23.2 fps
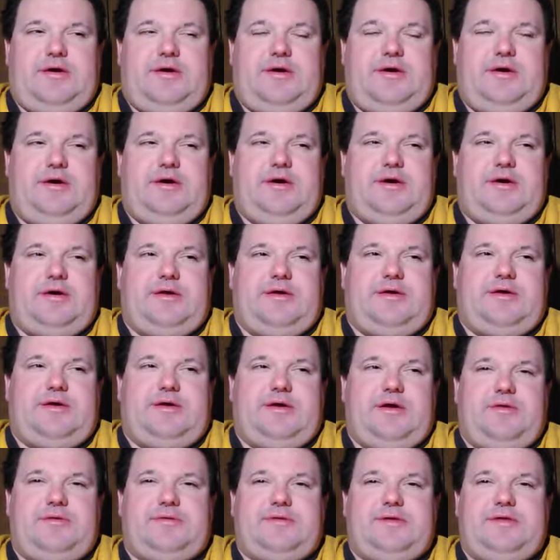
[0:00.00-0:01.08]

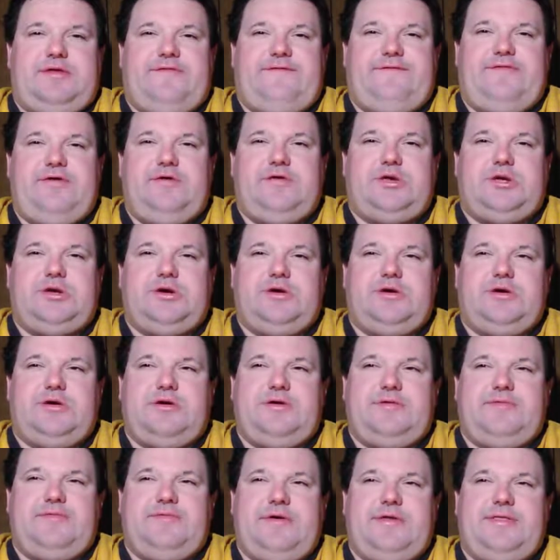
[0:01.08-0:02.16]
goes to the
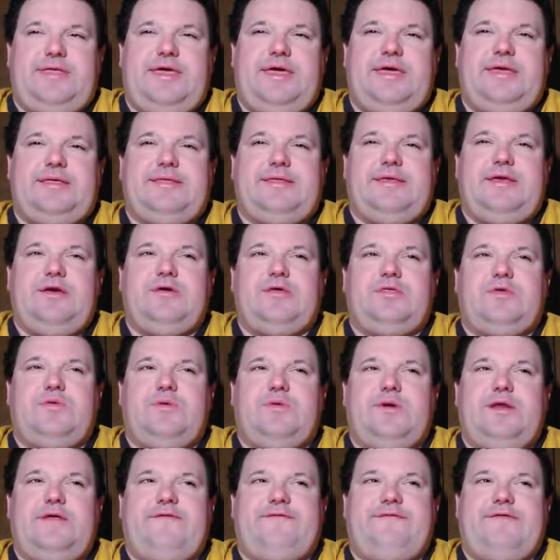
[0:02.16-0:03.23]
future. I think it's the year
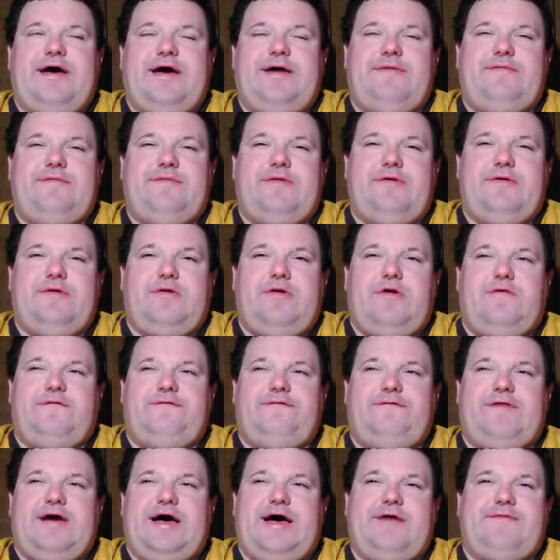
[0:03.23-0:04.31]

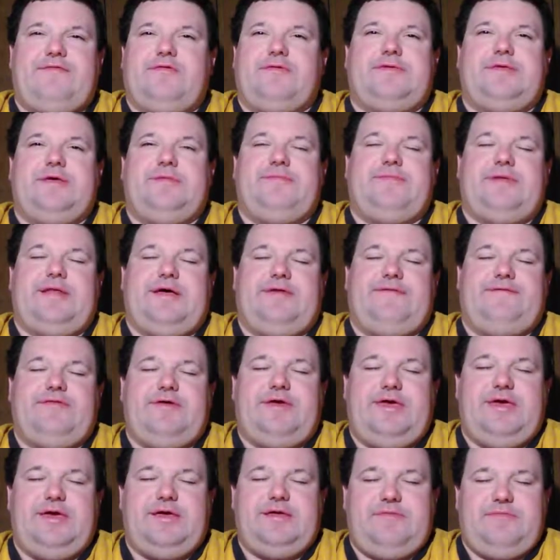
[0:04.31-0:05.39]
2505 or something, I
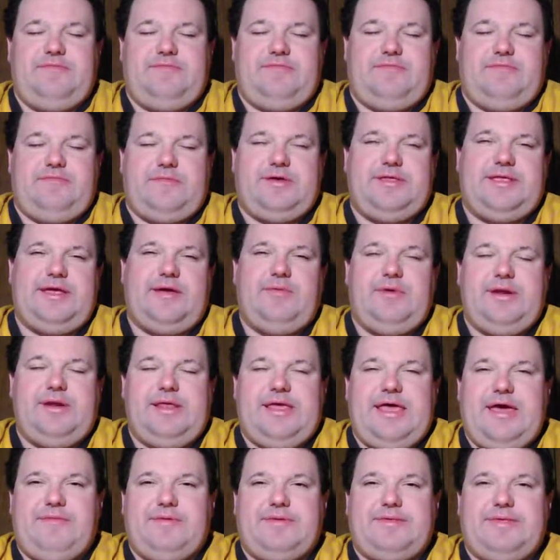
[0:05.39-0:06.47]
forget. Because I really
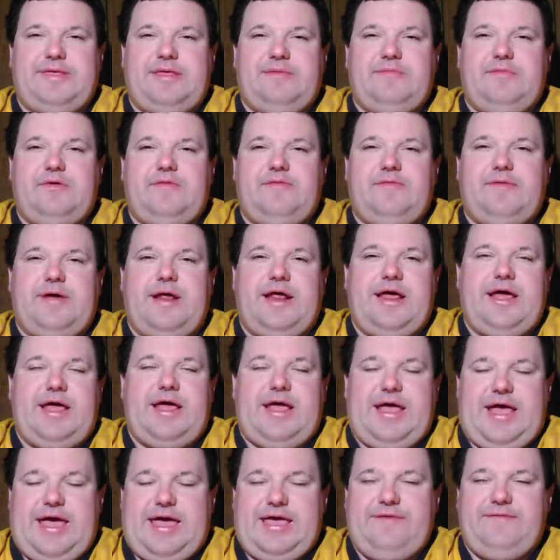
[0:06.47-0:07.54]
haven't seen a movie, but
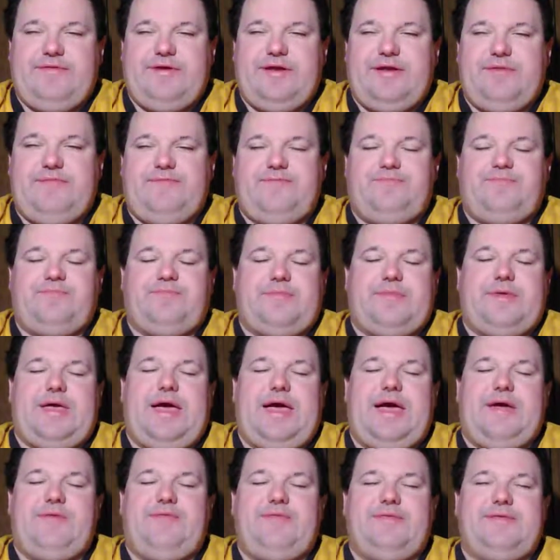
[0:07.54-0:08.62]
I
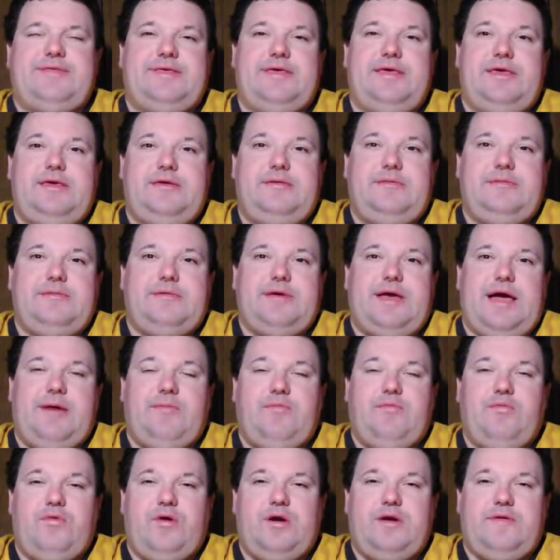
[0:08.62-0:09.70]
haven't seen.
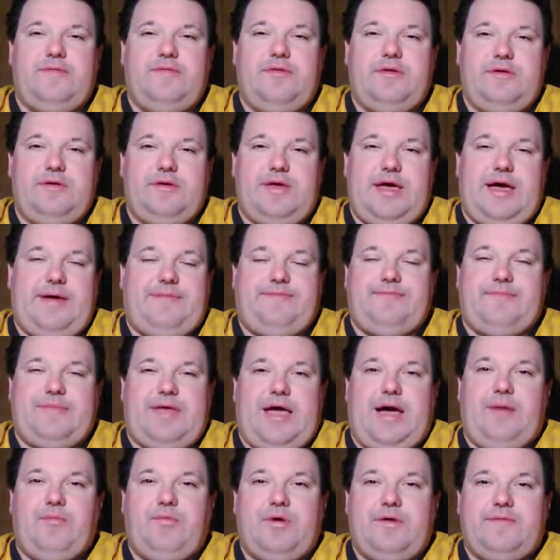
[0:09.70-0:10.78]
I'm one of
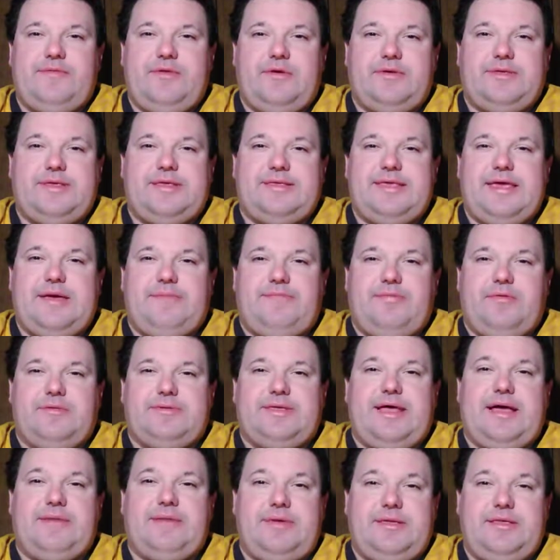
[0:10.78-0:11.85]
those examples.
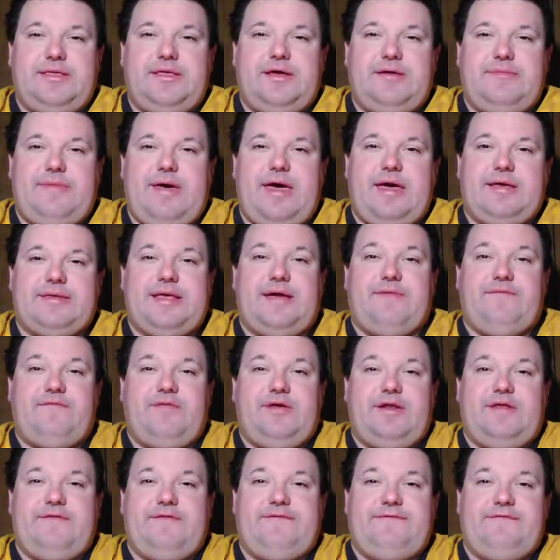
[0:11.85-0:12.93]
I'm a dumbass. I'm
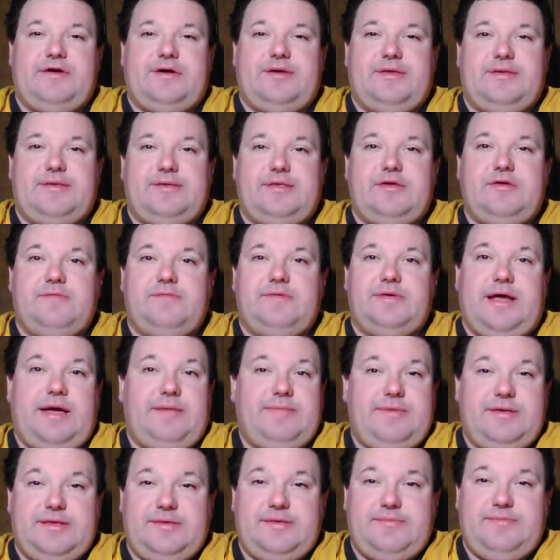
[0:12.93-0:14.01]
really fucking stupid.
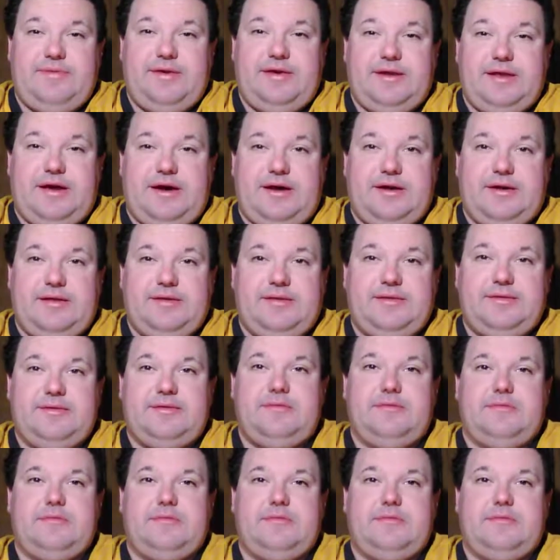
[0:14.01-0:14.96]
I'm just being honest.